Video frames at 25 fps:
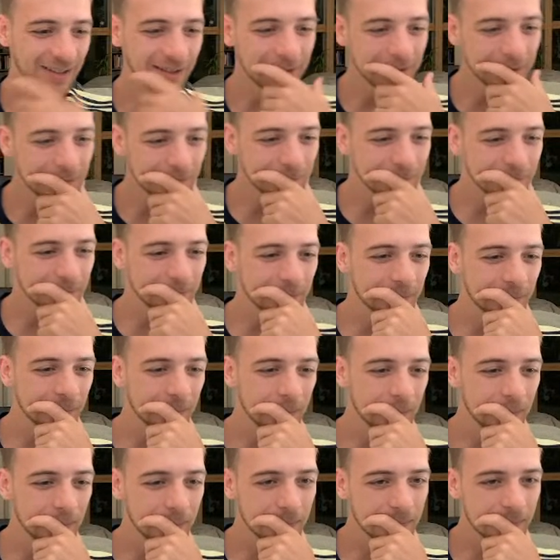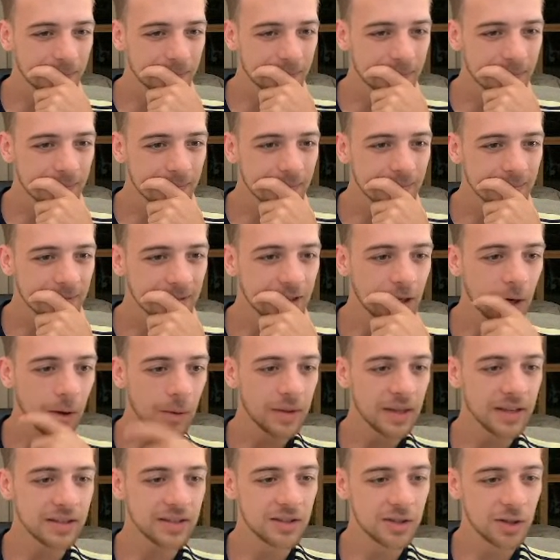Do you know
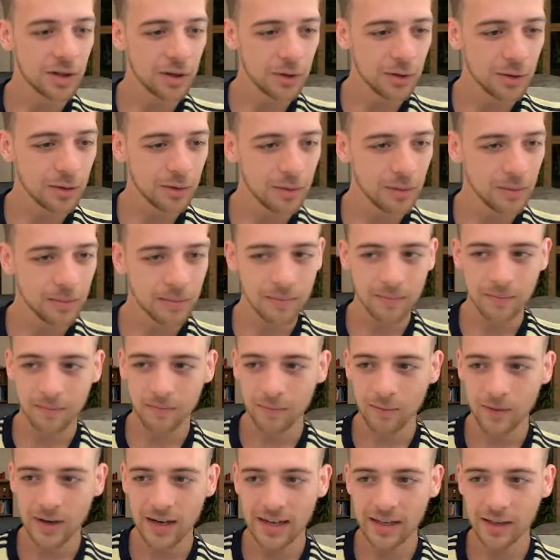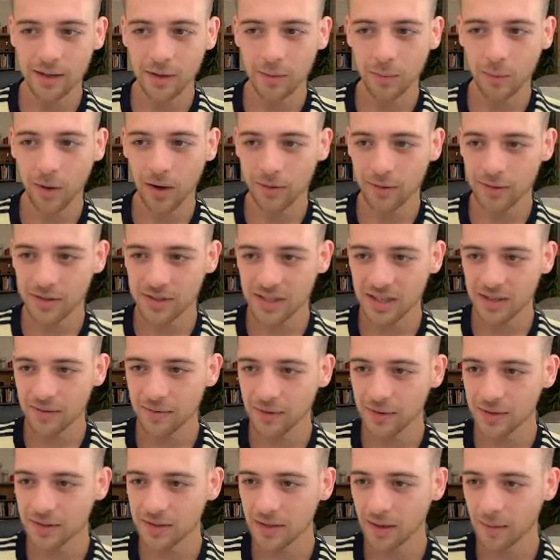what? There's 2 really good wide
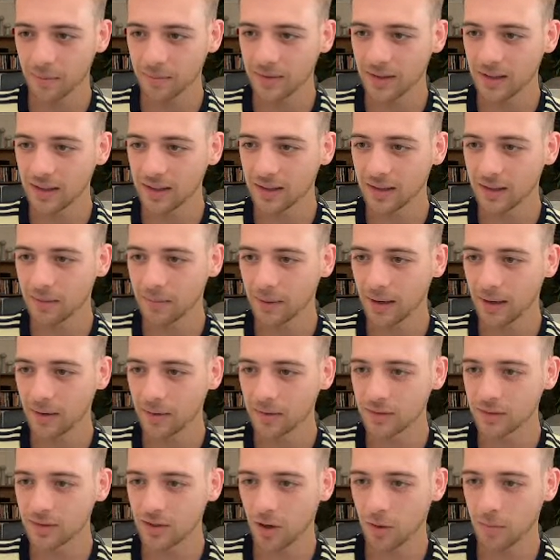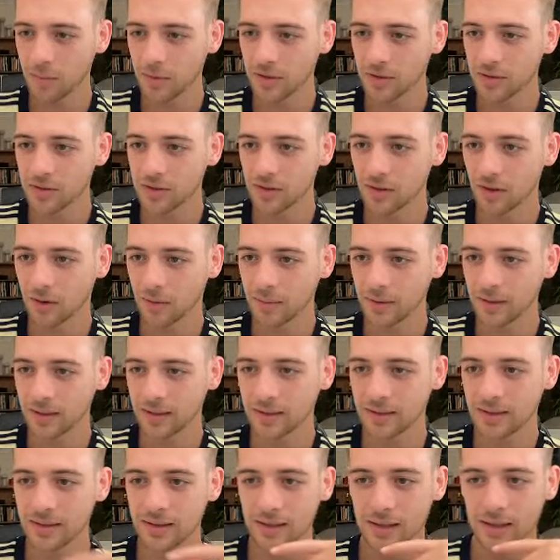receivers I'm thinking about. Thomas,
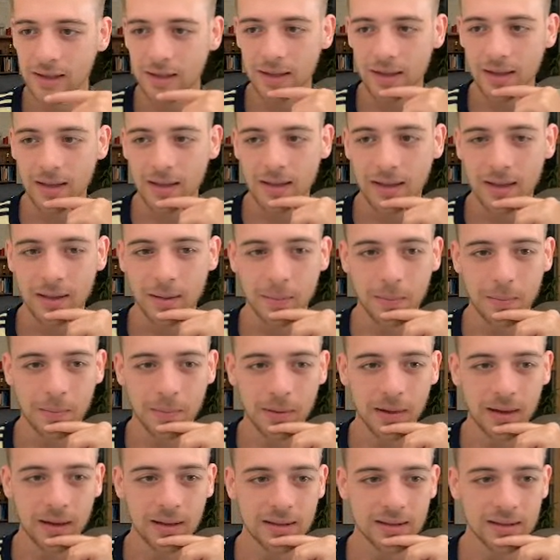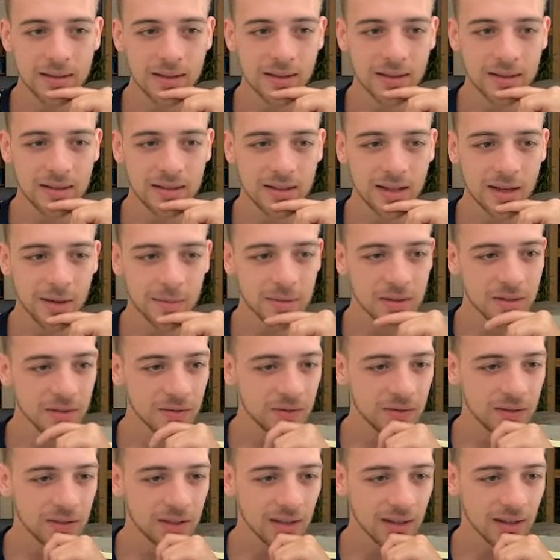Hopkins. But in terms
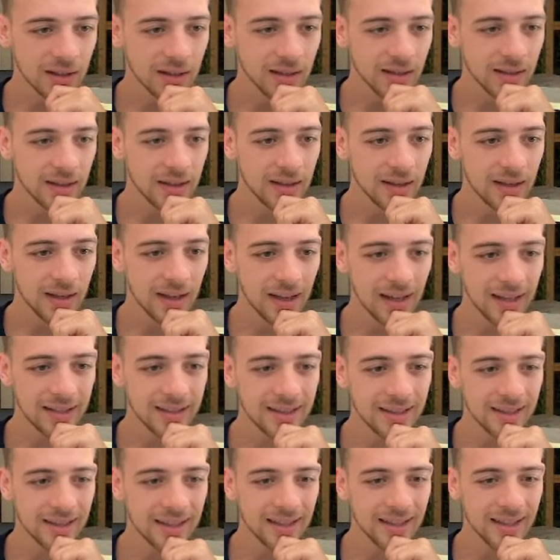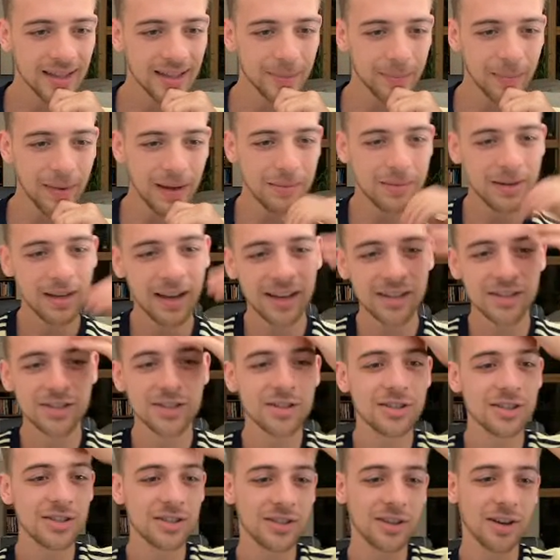of... I think maybe I
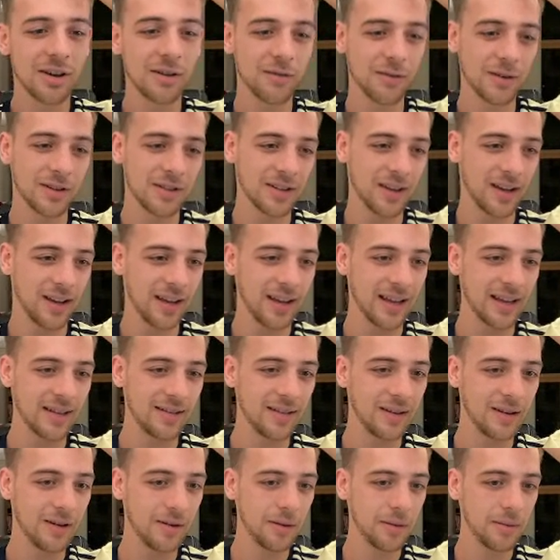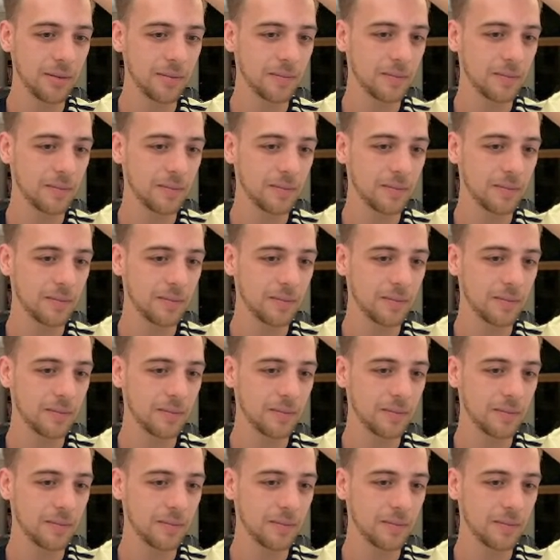should just go for a tight end though.